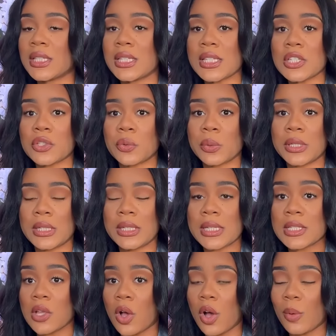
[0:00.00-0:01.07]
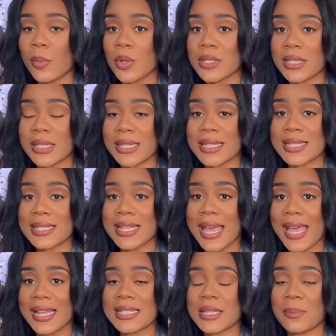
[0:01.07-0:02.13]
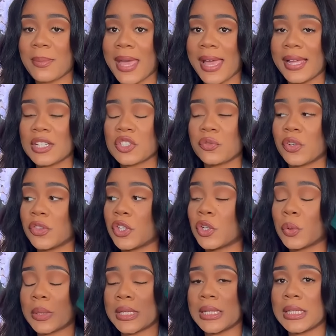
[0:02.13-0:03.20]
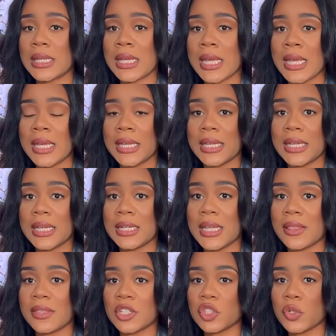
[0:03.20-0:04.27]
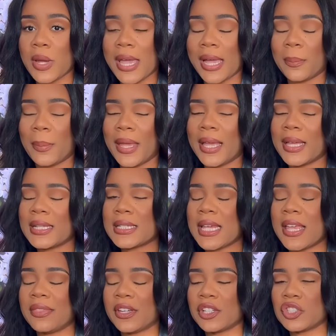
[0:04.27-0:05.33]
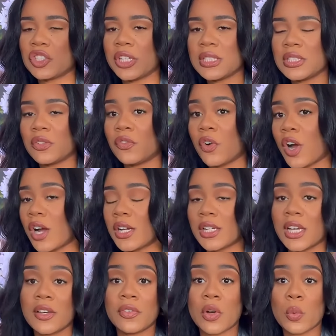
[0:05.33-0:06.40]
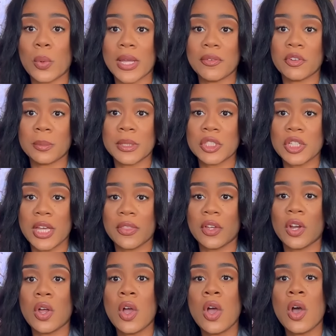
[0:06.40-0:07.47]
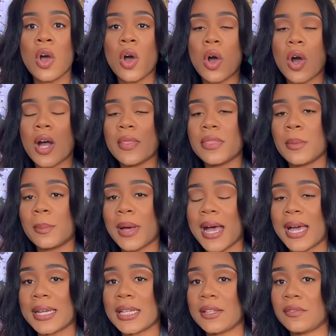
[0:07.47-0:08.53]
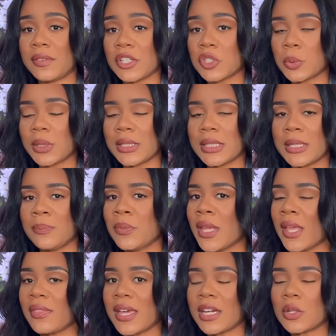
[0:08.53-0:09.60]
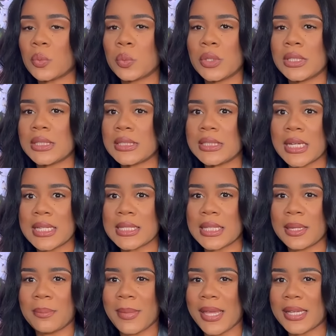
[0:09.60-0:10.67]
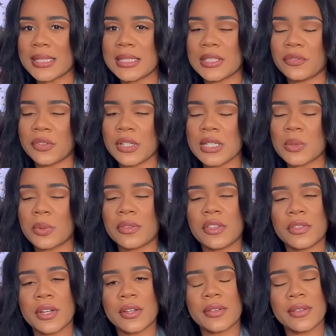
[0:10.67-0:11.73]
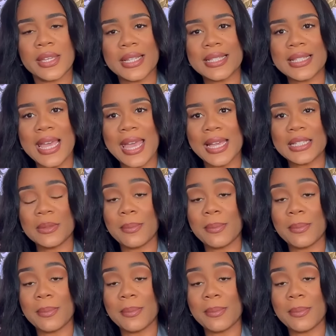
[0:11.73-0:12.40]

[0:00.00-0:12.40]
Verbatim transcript: This green is almost an exact match for the green in the track pants, and they're just far enough away from each other on the body visually that it really doesn't make a difference whether they're the exact